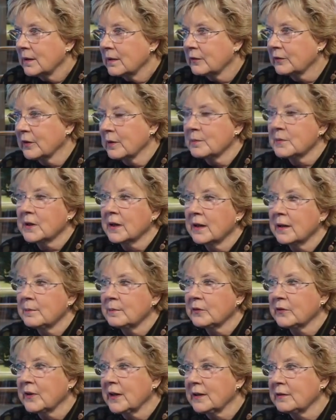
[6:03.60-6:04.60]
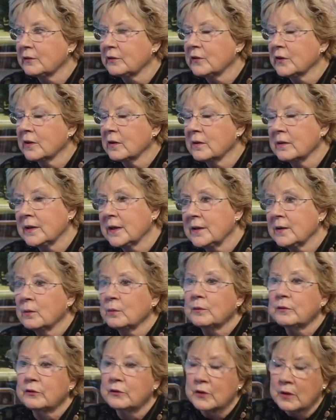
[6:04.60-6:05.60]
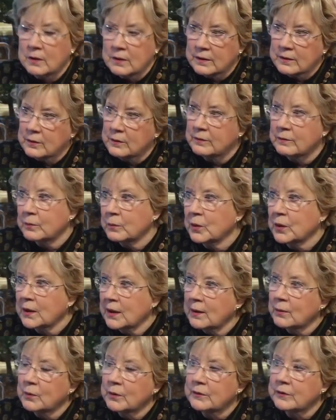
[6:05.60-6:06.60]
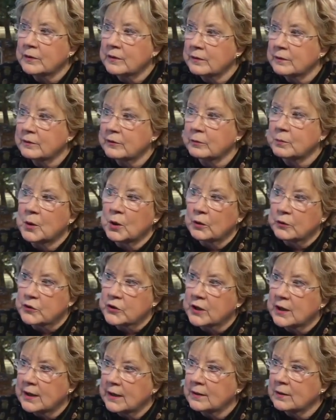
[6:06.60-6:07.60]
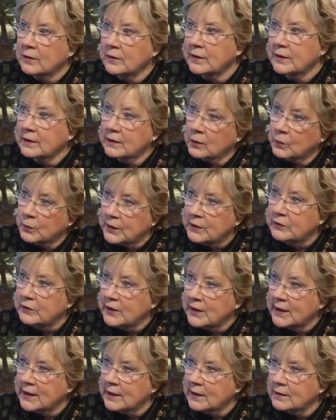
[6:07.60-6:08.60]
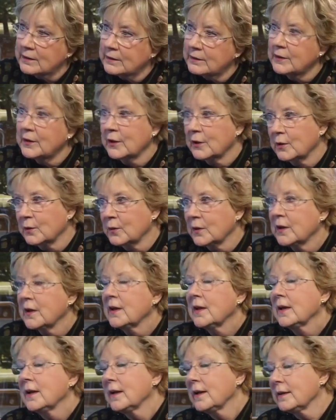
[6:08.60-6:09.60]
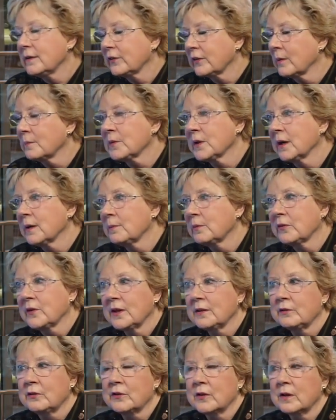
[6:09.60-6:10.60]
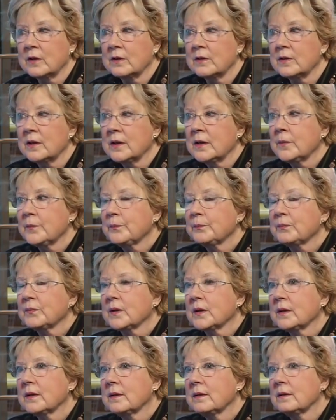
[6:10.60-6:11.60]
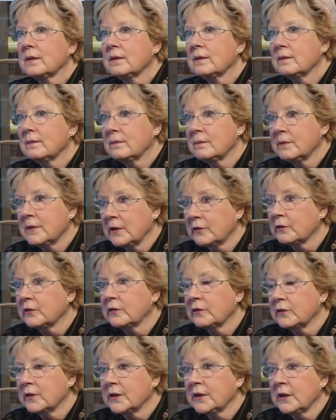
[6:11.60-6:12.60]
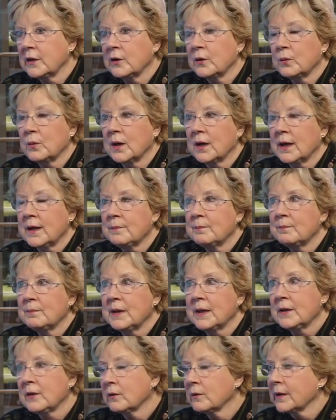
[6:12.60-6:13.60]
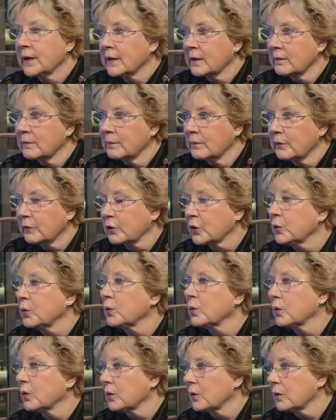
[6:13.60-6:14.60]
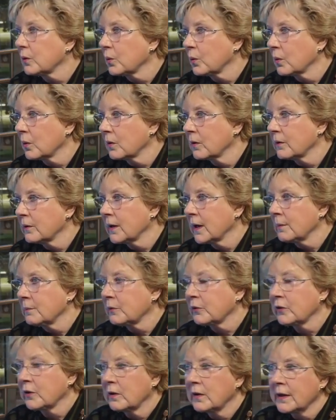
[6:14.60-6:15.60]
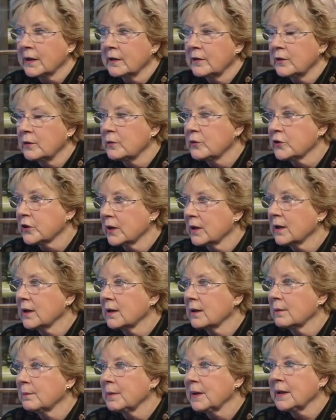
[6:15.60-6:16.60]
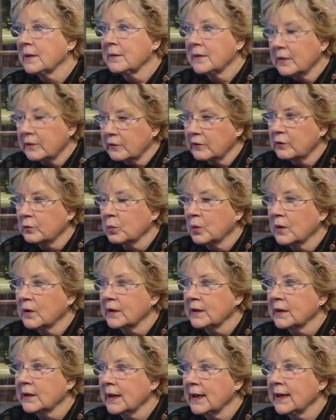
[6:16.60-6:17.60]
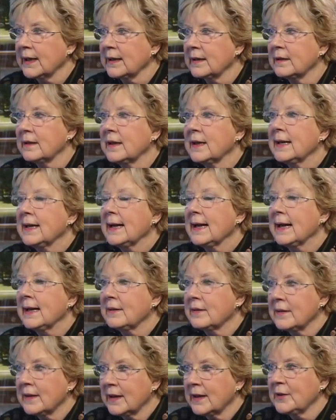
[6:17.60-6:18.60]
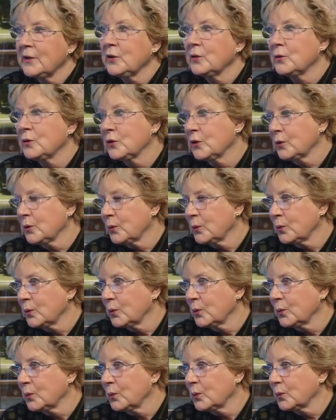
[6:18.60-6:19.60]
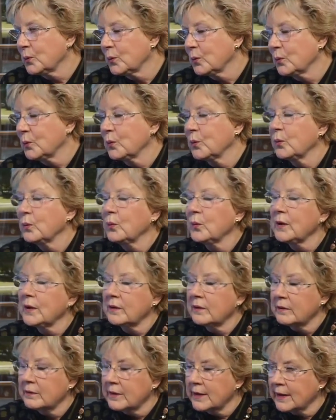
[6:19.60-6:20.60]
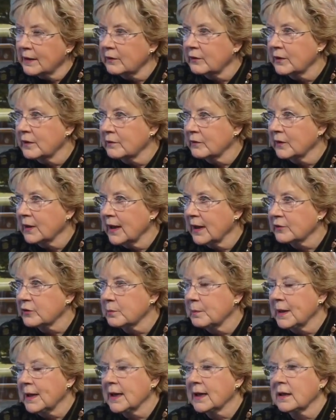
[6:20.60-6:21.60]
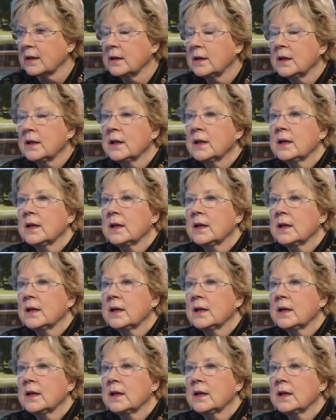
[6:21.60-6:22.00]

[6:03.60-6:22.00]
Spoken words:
Sometimes they don't start, well, I was a small child in Louisiana. No. Sometimes they start, this is, you know, I'm entering school or I'm starting a new job and this is where it led. And then you do things in flashback.